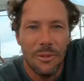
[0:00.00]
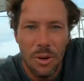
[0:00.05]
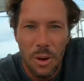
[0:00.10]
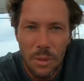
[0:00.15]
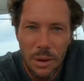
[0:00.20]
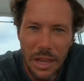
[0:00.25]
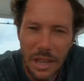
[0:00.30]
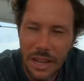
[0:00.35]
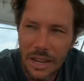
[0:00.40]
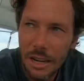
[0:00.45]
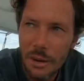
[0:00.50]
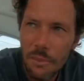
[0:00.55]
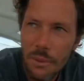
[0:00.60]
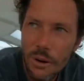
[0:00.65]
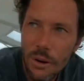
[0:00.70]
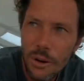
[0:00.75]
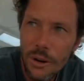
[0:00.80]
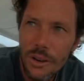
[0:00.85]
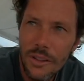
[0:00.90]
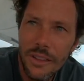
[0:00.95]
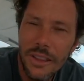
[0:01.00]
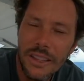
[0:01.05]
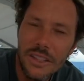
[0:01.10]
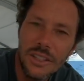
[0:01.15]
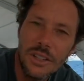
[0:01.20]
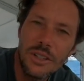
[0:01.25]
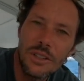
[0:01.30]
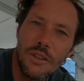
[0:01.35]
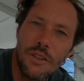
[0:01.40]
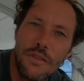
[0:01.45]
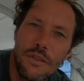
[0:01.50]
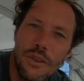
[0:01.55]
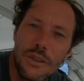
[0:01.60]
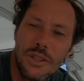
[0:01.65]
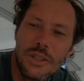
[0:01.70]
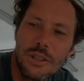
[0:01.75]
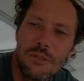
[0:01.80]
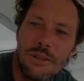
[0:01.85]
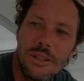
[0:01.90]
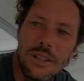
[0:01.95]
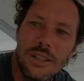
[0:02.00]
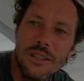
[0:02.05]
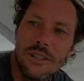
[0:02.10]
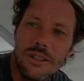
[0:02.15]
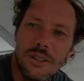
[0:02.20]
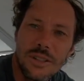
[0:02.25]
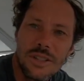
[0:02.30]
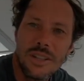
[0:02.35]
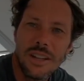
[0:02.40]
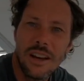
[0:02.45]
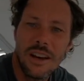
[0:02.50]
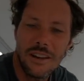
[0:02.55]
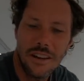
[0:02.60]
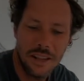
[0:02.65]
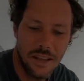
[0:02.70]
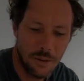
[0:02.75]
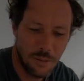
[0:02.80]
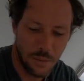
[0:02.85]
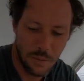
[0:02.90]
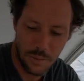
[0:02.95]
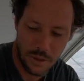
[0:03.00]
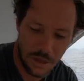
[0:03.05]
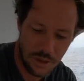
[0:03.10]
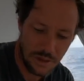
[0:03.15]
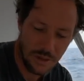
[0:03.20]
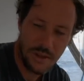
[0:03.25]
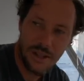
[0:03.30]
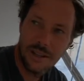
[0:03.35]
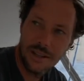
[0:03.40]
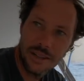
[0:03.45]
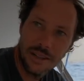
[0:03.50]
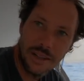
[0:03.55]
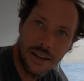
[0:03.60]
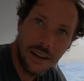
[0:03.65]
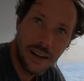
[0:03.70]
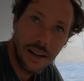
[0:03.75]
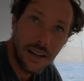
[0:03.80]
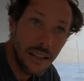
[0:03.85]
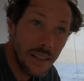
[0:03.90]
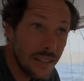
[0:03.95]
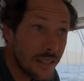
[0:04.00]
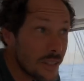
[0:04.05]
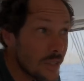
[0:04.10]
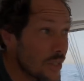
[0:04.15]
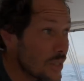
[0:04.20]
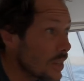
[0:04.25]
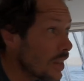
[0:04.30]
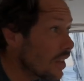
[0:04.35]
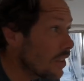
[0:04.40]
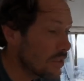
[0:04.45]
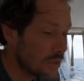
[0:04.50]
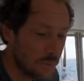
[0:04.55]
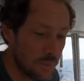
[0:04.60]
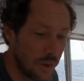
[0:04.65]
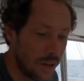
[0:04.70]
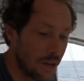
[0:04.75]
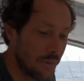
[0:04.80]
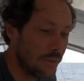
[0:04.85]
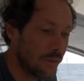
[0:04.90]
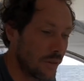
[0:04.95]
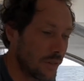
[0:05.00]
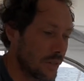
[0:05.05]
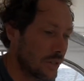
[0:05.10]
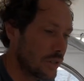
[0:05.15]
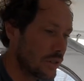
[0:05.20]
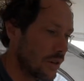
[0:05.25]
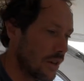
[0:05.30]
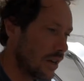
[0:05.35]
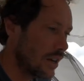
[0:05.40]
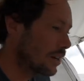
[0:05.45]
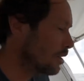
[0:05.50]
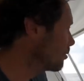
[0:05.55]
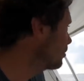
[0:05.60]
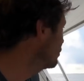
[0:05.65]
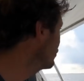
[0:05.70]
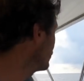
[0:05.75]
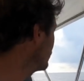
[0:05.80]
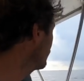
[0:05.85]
And when we get into port, that's usually the first thing we do is tidy up a bit. All right, let's see how this bad boy is tracking.